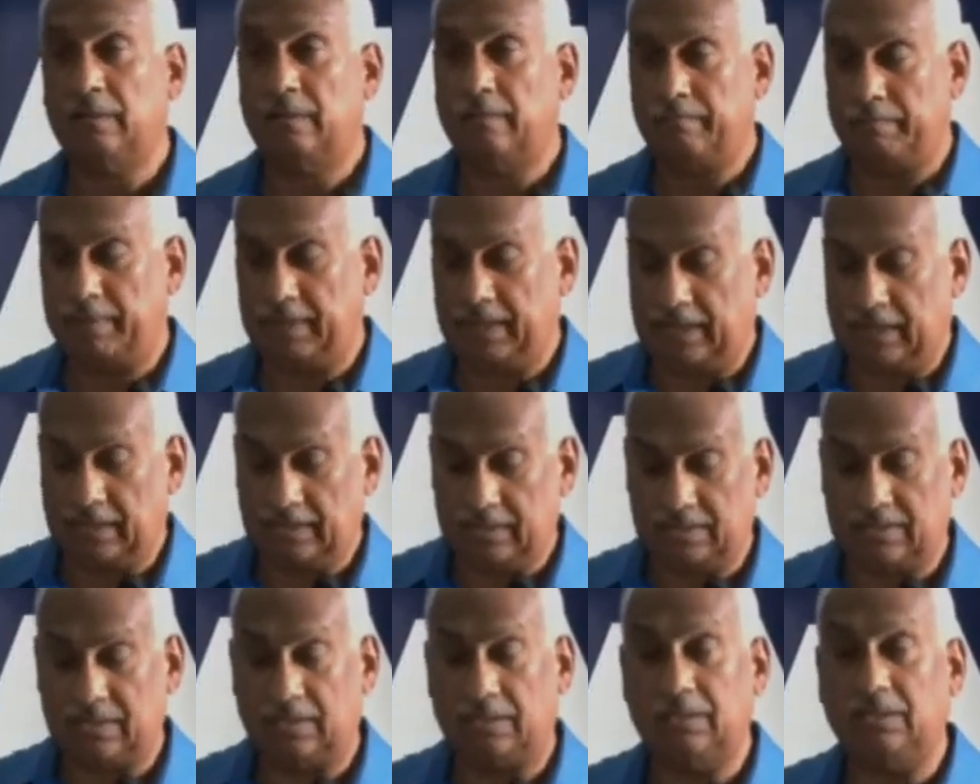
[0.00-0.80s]
plan
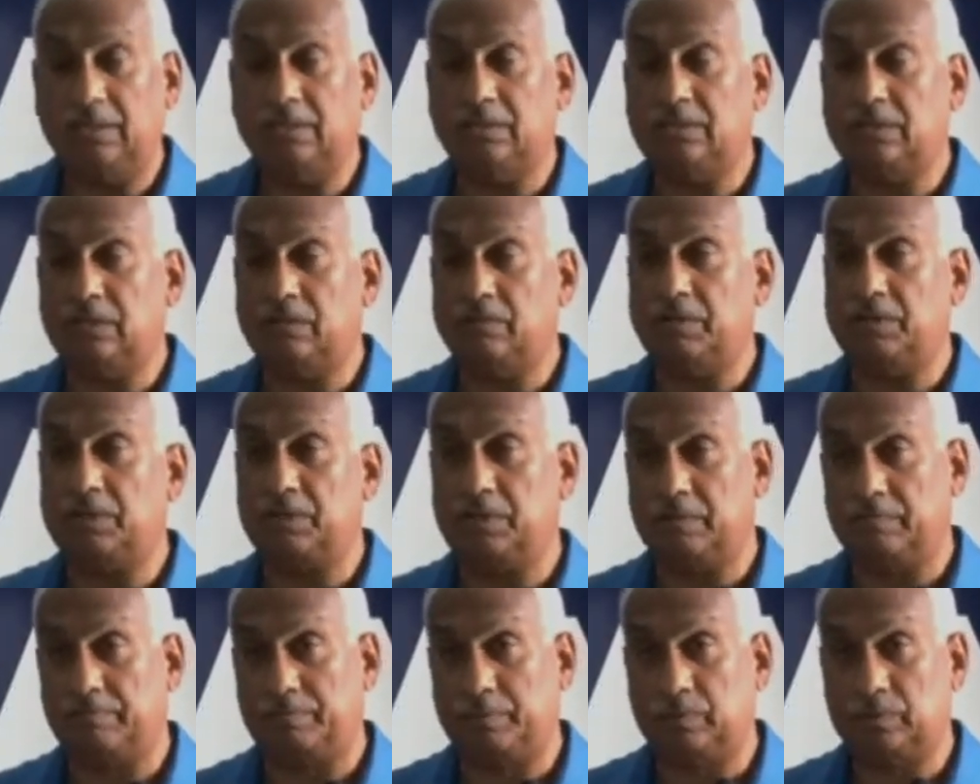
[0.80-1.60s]
is an integrated
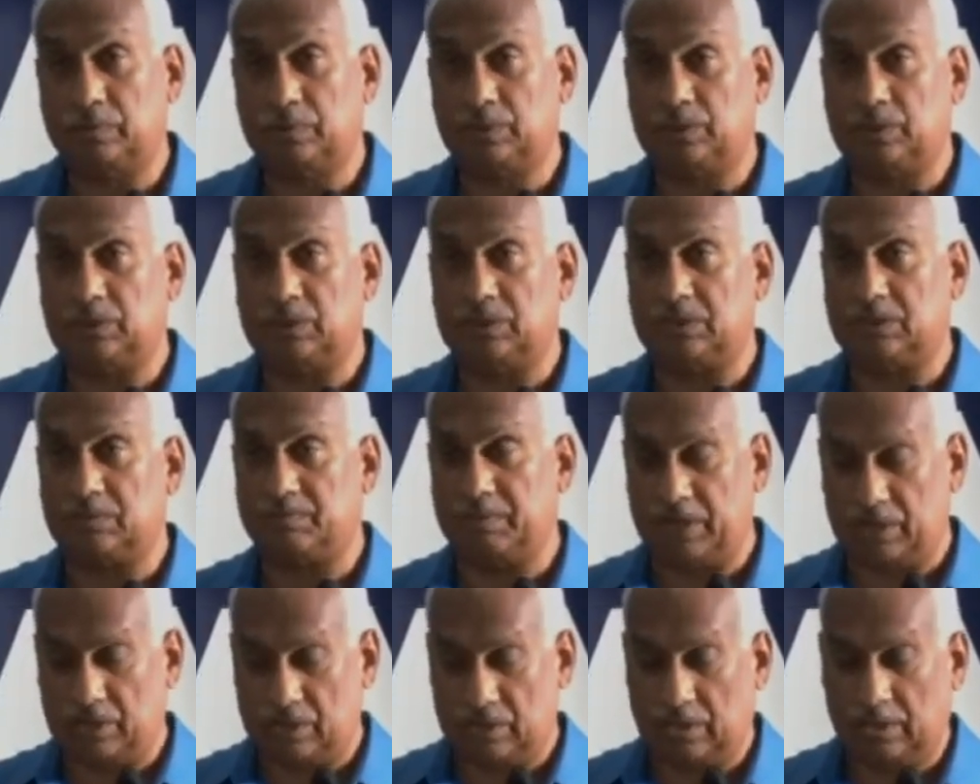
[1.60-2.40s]
approach to
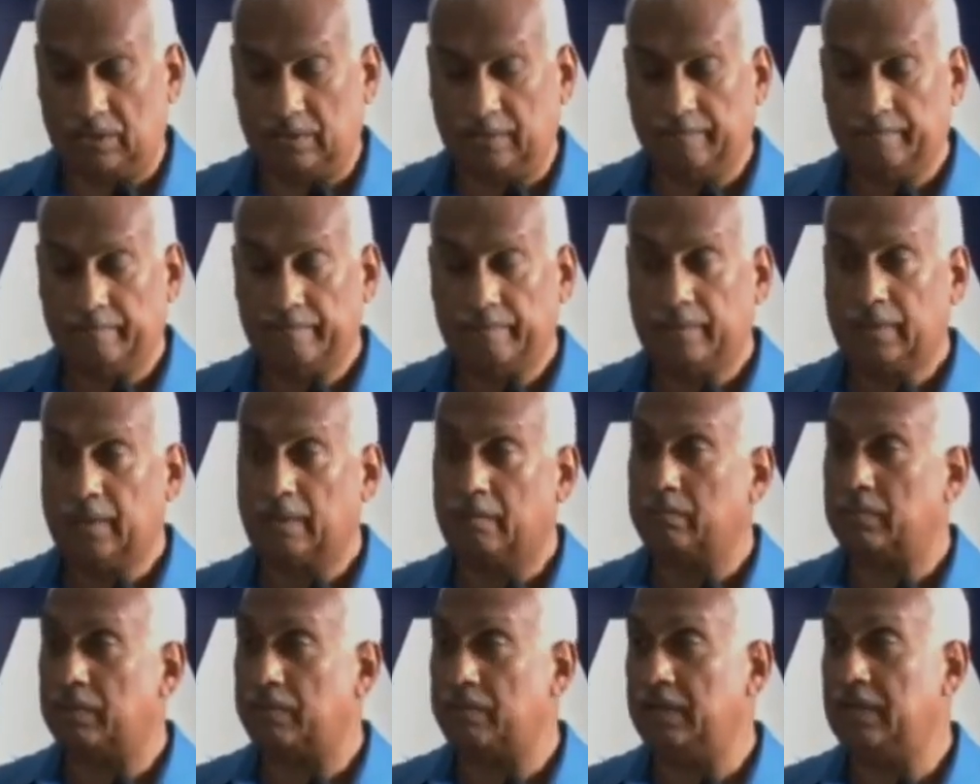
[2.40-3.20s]
spatial,
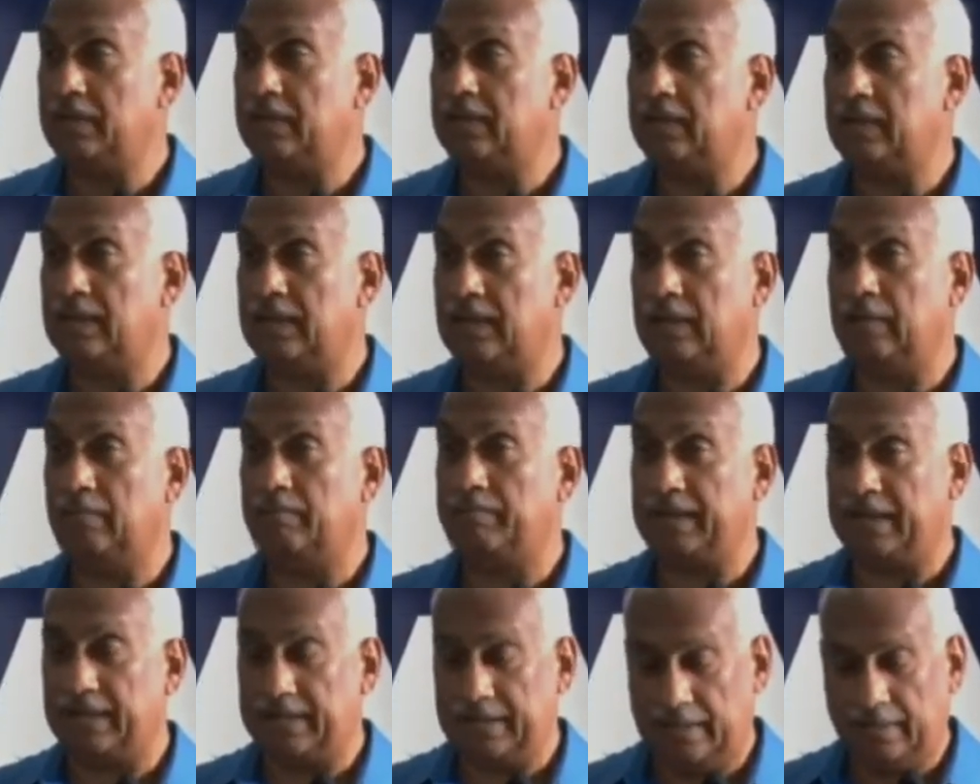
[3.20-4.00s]
marine, and land
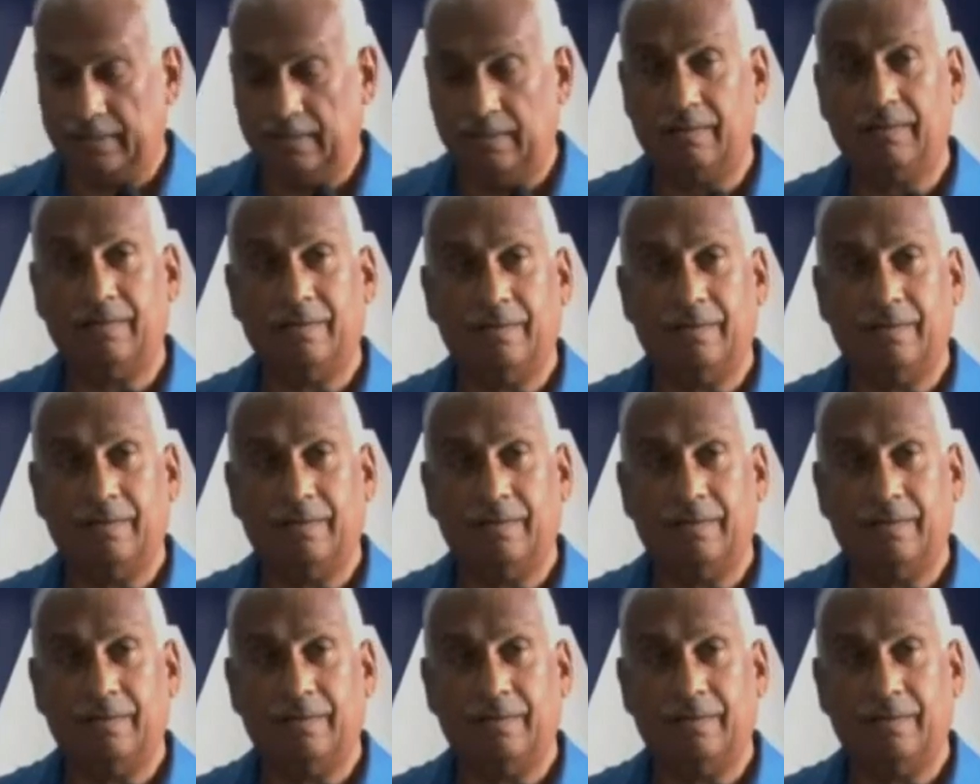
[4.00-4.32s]
planning,